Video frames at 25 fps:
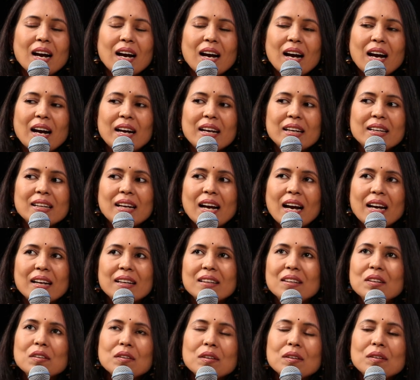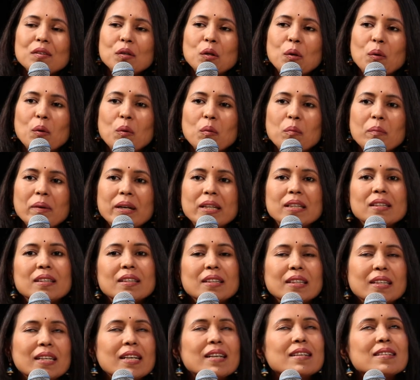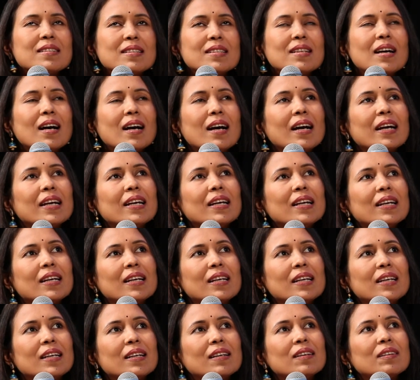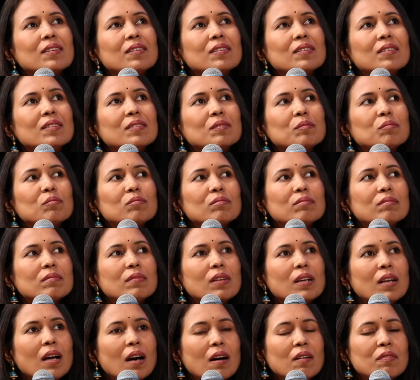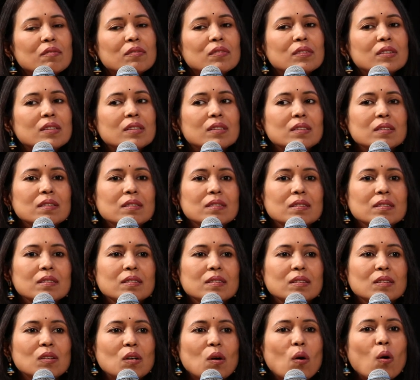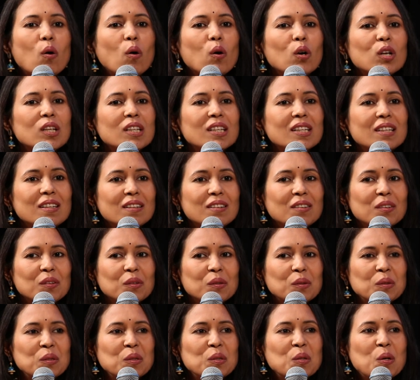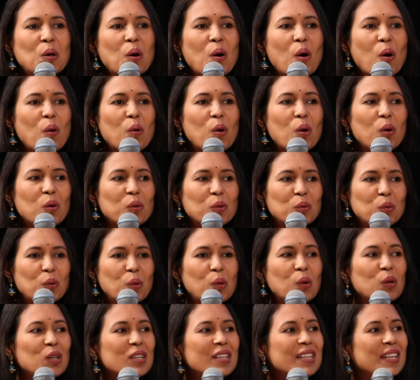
I don't know, but yes, I loved all the old